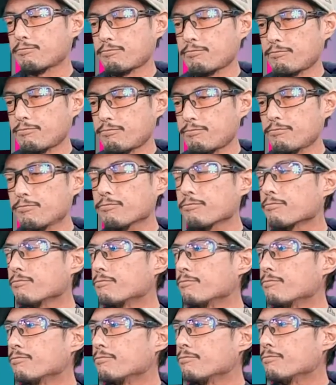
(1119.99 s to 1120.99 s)

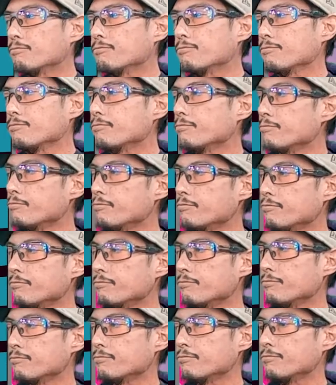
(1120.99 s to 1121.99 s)

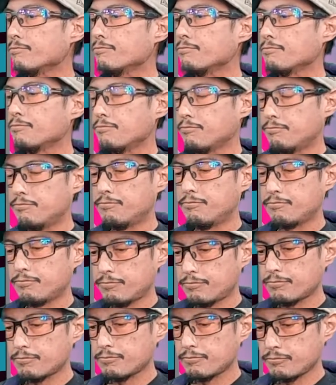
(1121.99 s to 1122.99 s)

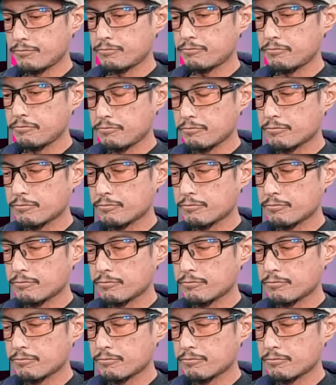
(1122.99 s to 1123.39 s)
The person shown says nothing.